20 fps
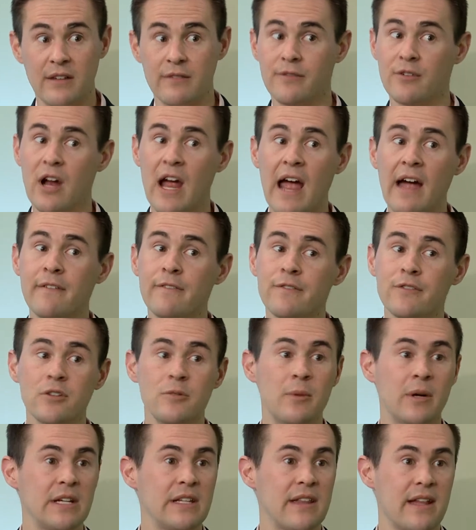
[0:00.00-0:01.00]
and for
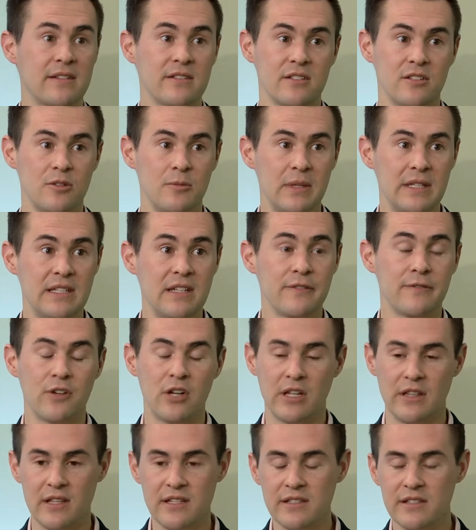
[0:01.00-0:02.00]
everybody that's going to be
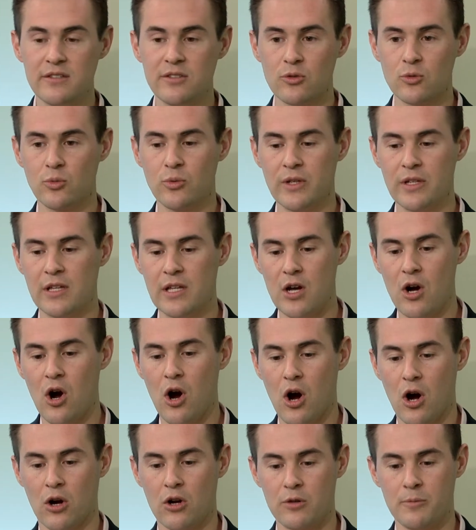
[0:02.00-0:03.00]
different, and this is the really
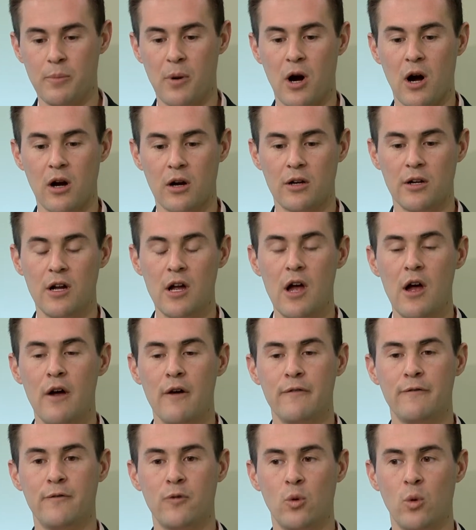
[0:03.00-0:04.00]
hard part
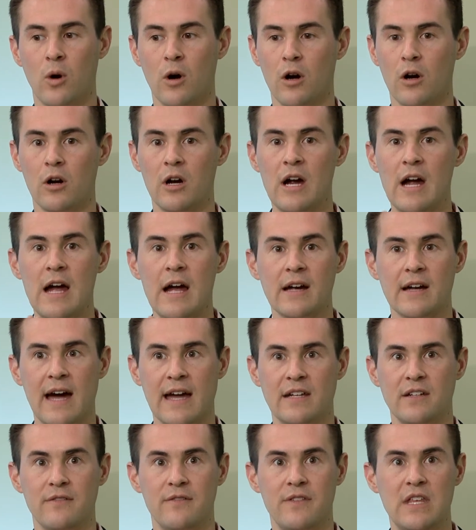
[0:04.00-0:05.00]
for
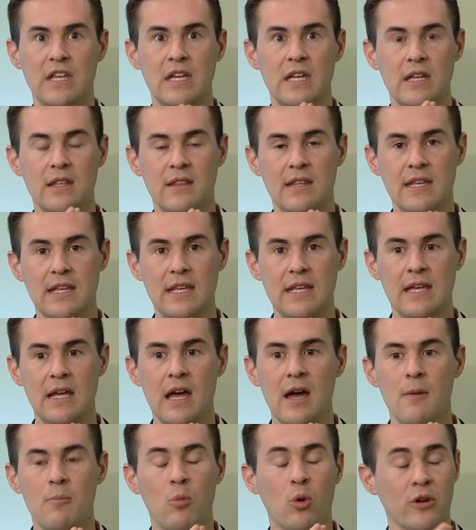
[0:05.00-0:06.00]
kind of the
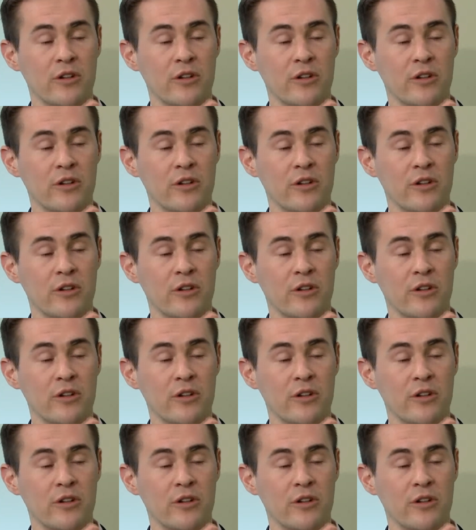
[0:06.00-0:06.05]
more